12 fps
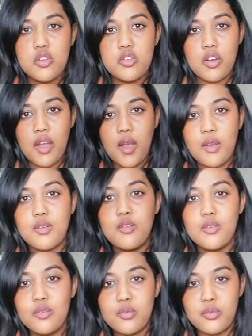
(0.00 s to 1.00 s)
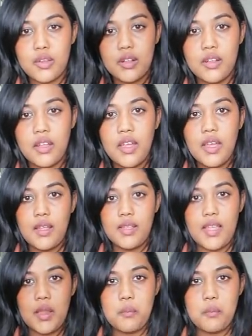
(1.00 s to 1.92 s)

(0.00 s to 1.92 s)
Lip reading: to how you feel that